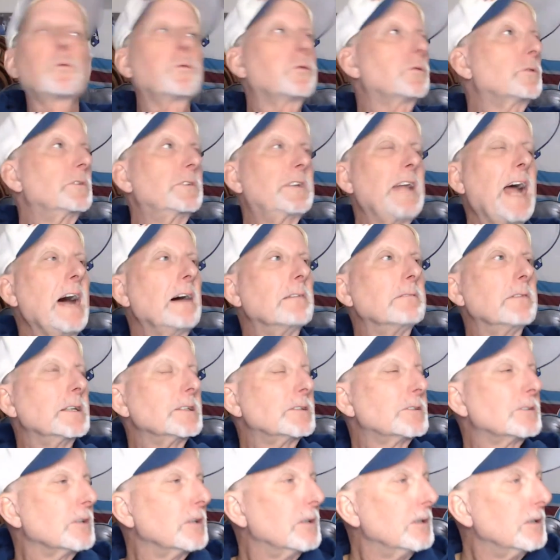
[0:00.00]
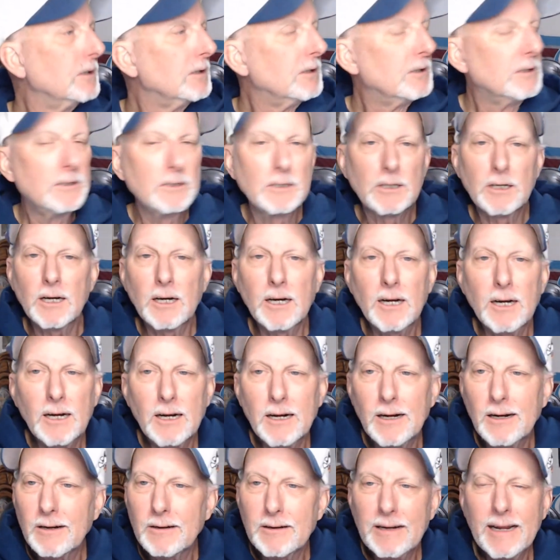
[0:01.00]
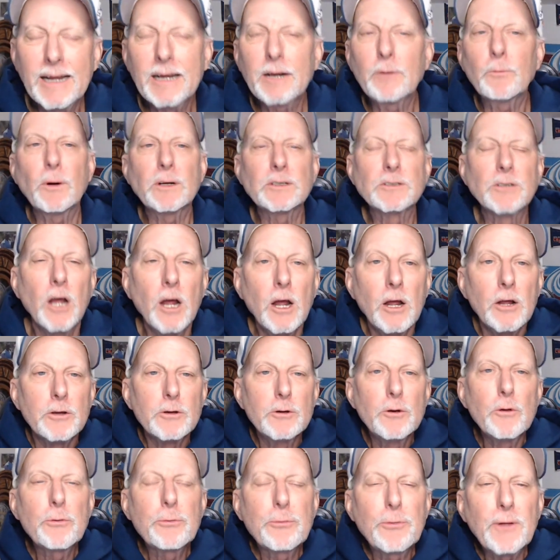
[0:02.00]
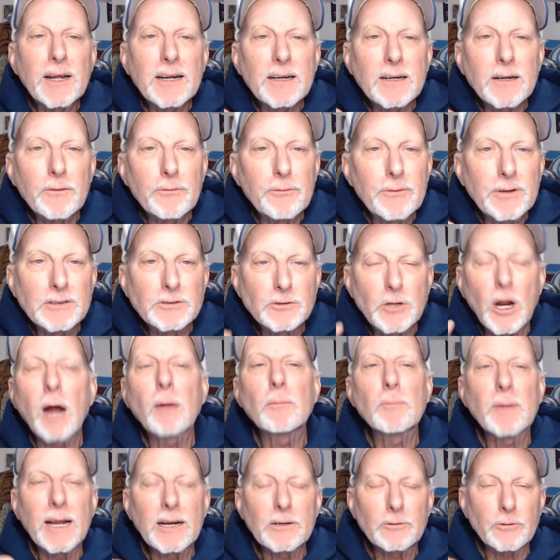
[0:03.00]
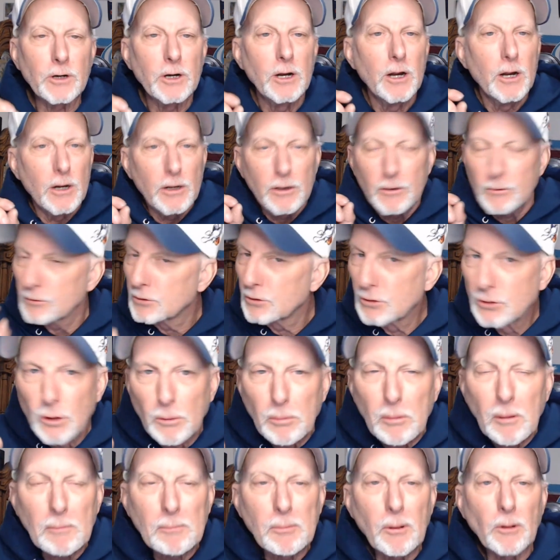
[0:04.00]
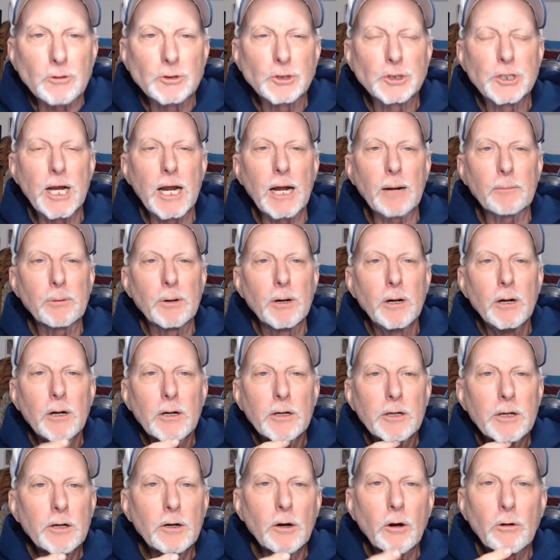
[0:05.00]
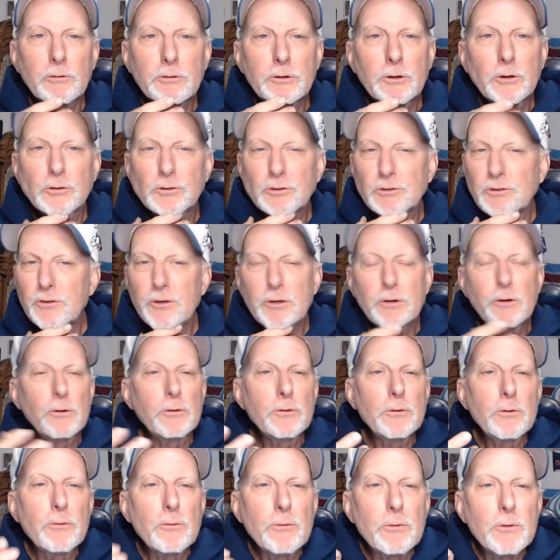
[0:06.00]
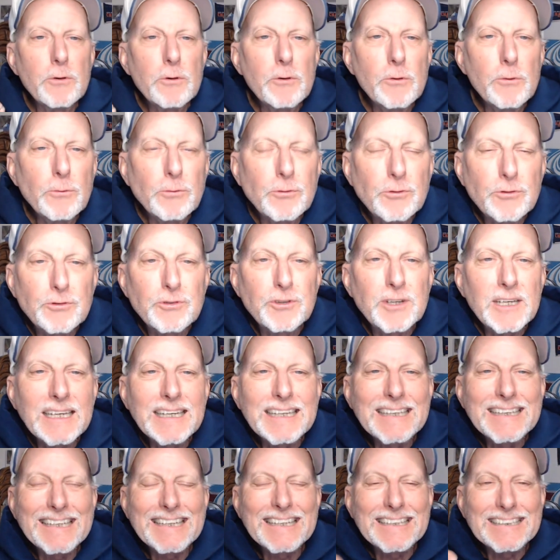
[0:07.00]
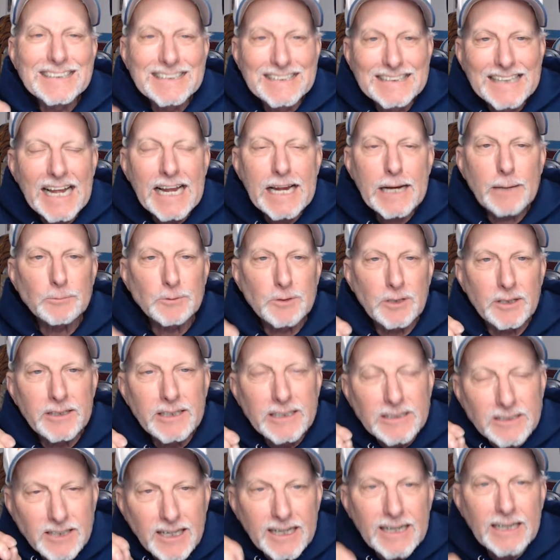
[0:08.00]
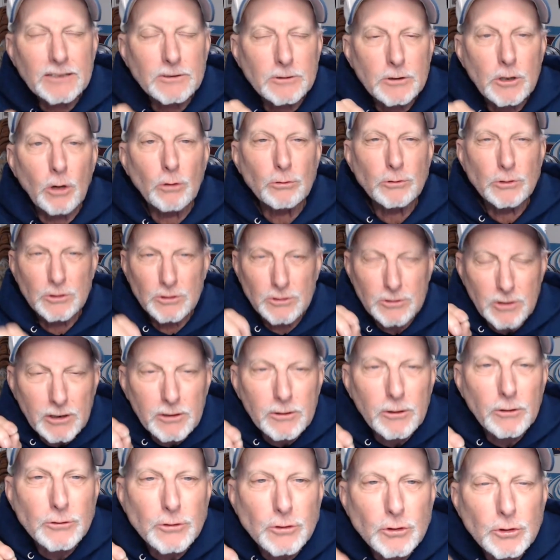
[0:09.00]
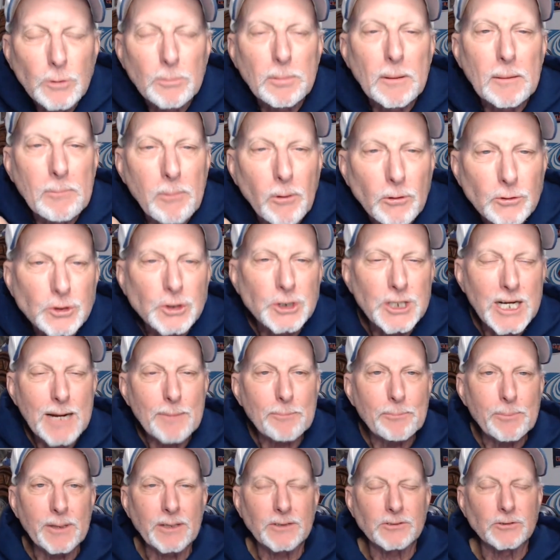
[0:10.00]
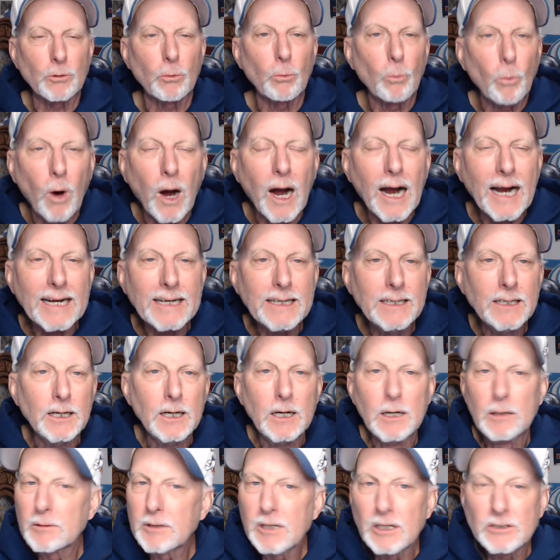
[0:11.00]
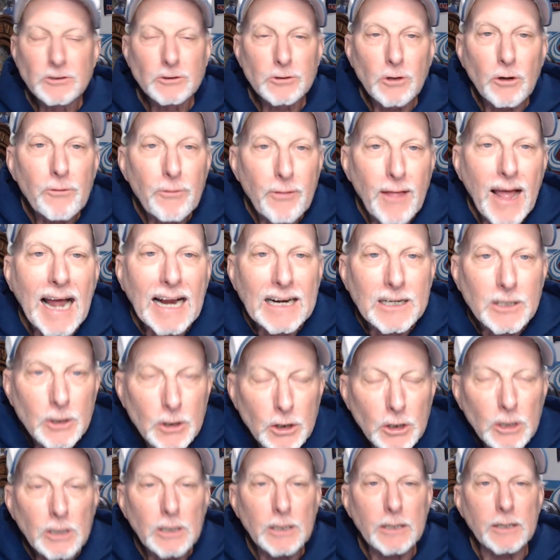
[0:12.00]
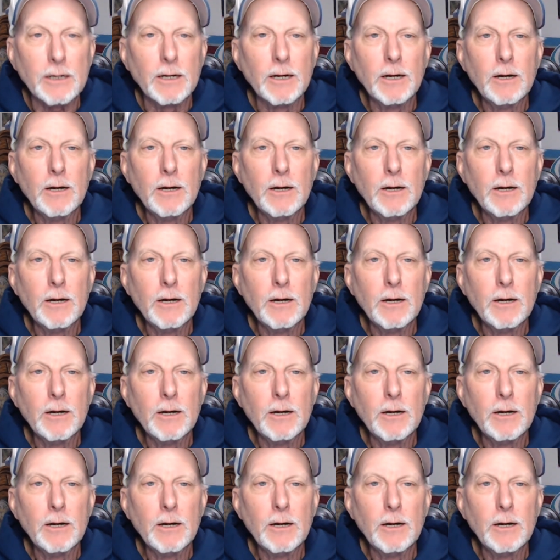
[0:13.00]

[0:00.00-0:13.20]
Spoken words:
Dallas. Anyways, you think of the Tom Landry Super Bowl champ. You know, you see these names and these head coaches and they're Super Bowl champions. Why? Because they're that good.